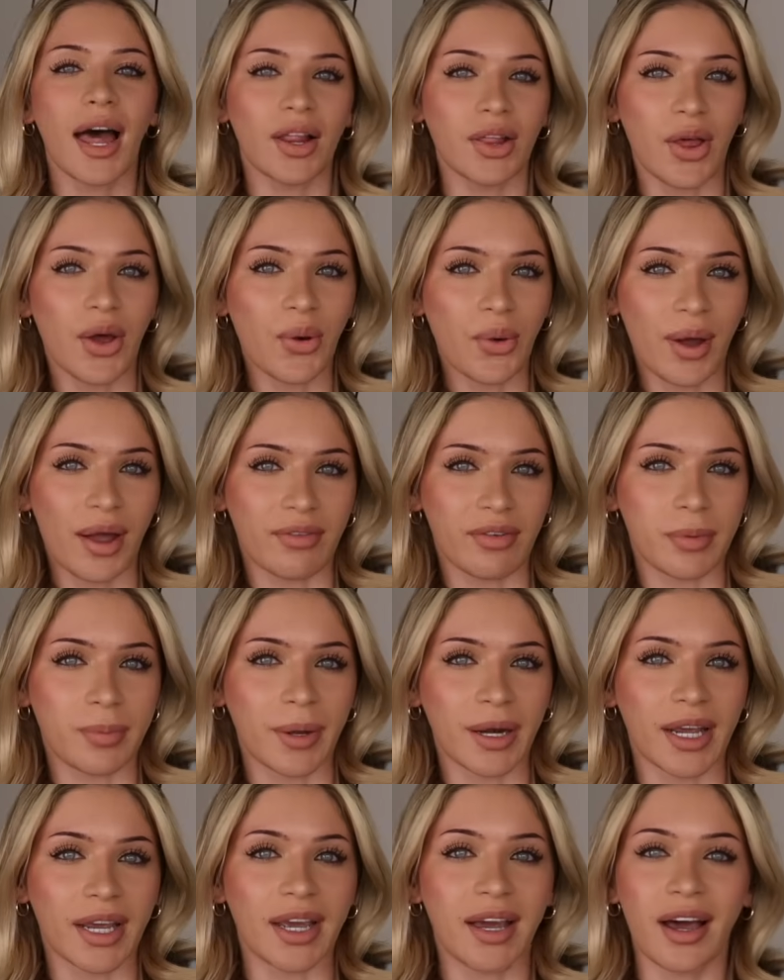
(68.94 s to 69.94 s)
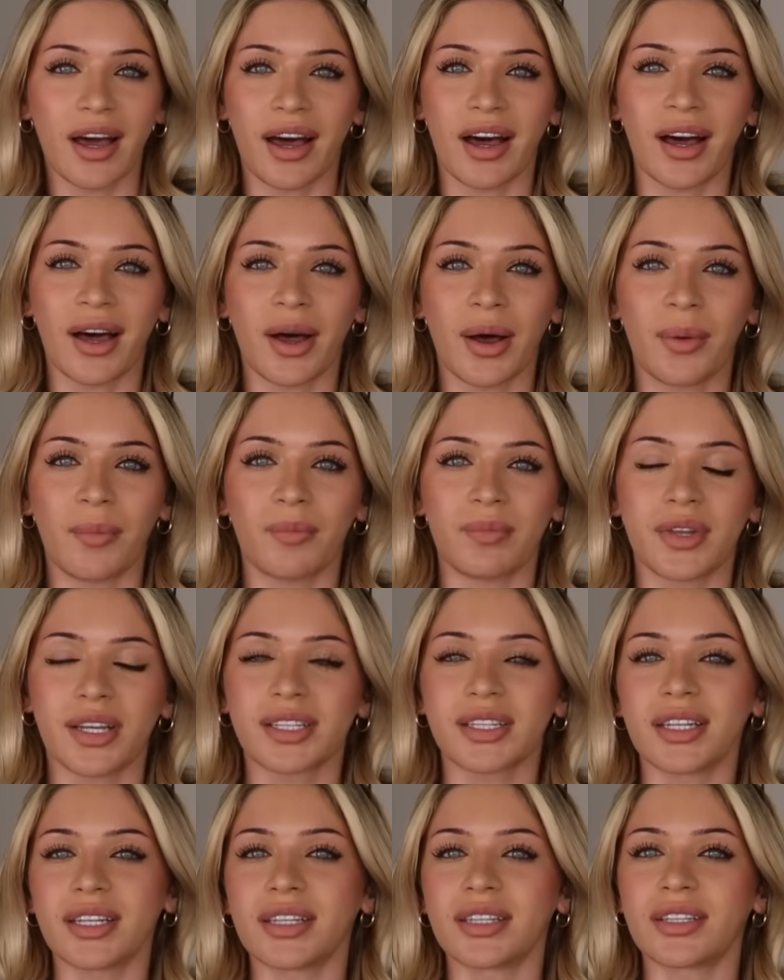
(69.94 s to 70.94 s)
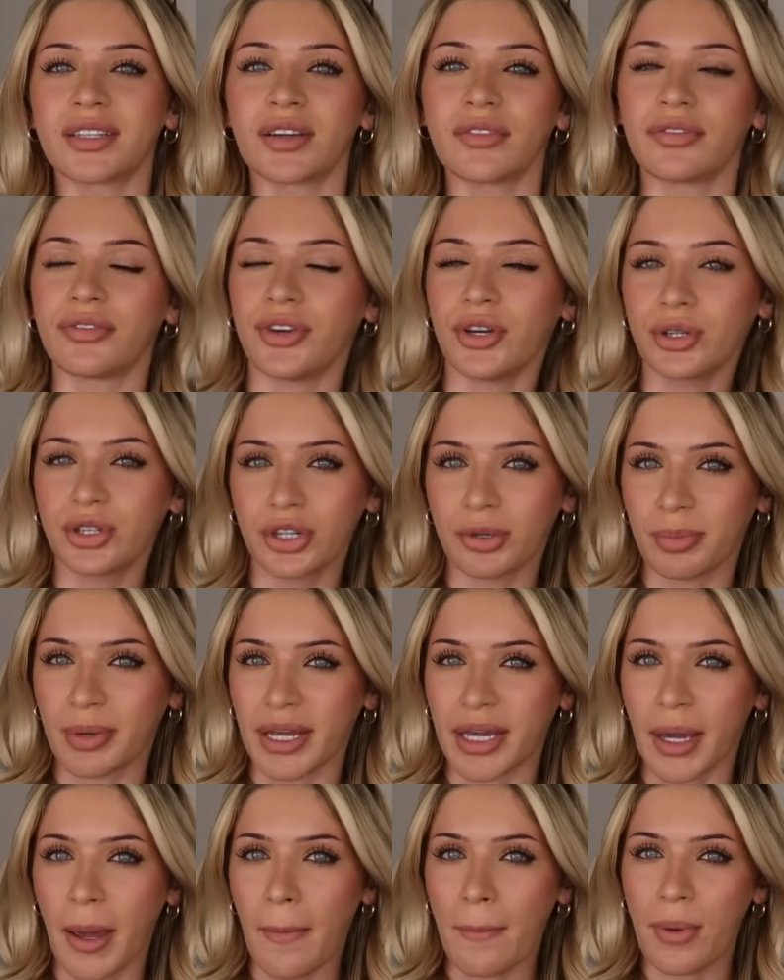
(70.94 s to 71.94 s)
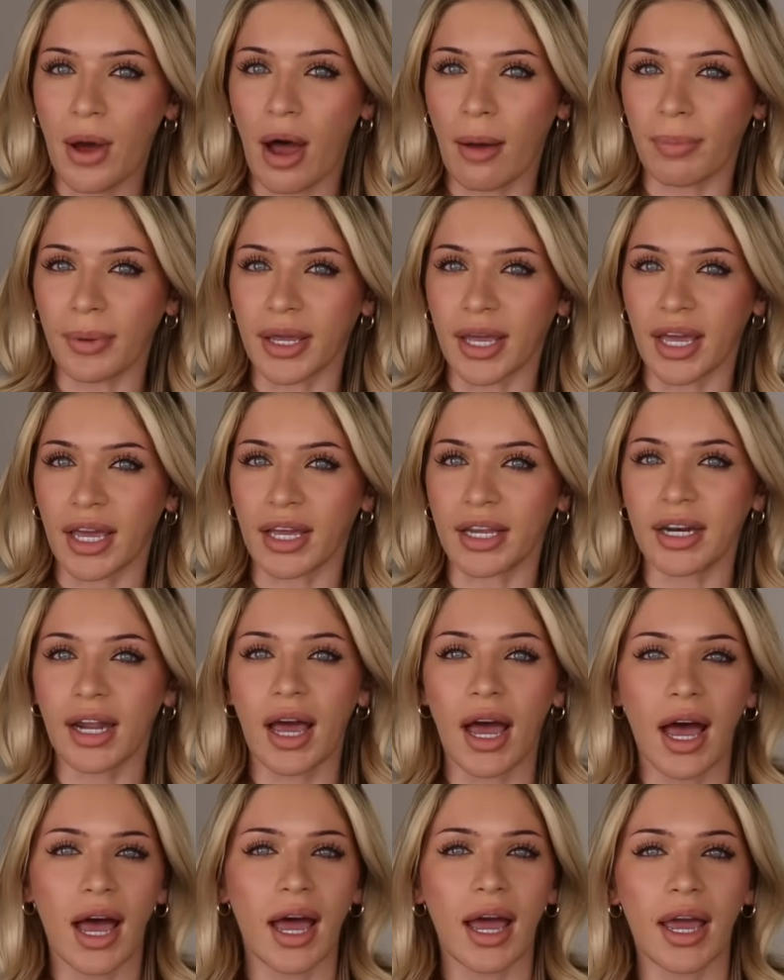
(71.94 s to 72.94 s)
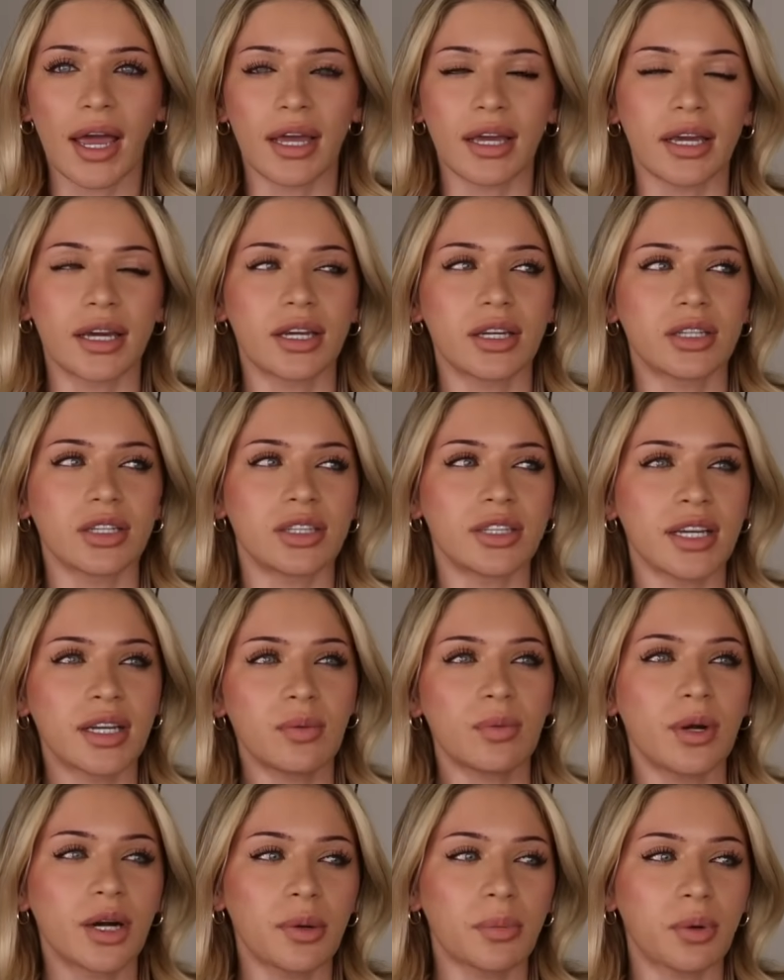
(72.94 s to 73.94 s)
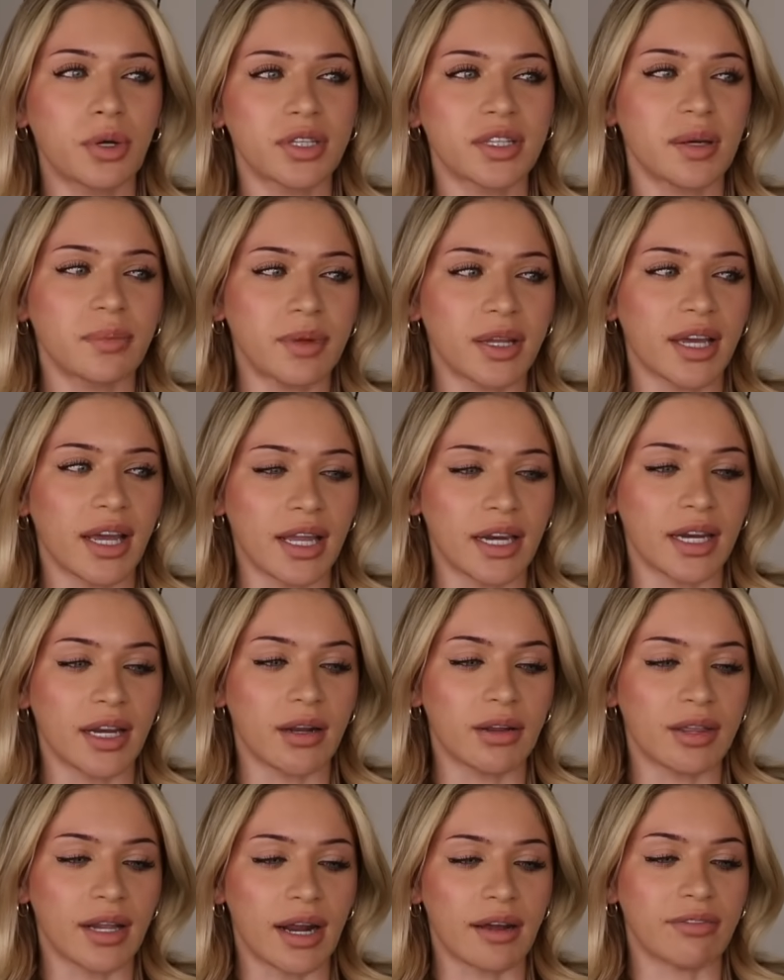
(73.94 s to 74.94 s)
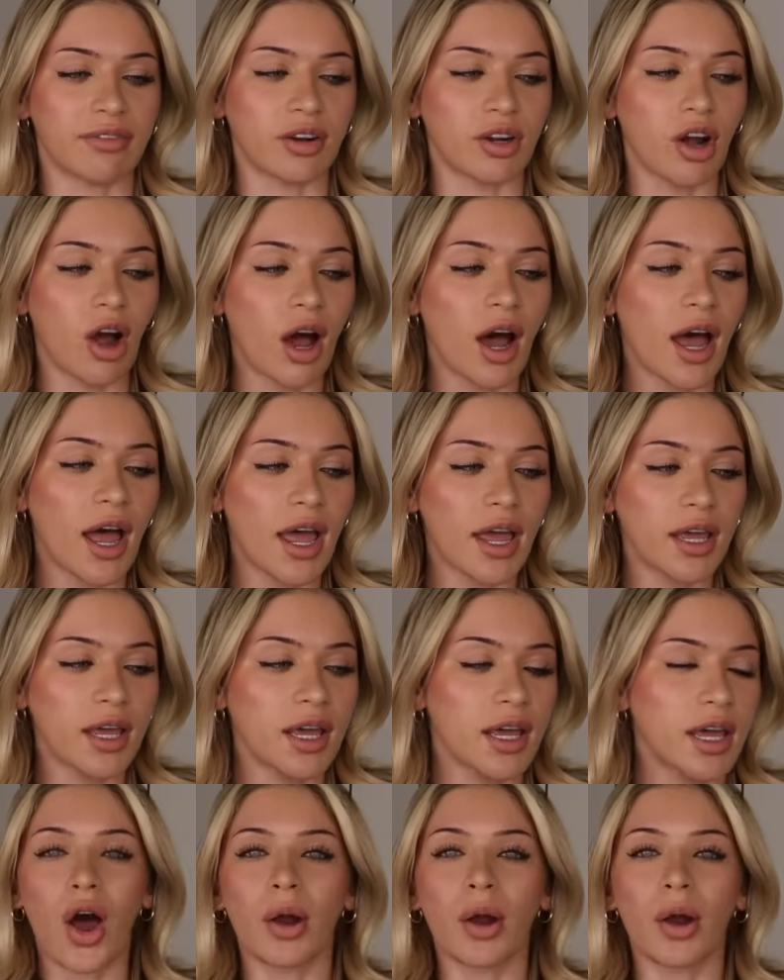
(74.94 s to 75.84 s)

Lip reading: Hello, everybody. This is future me popping in. I did want to put something in here that I forgot.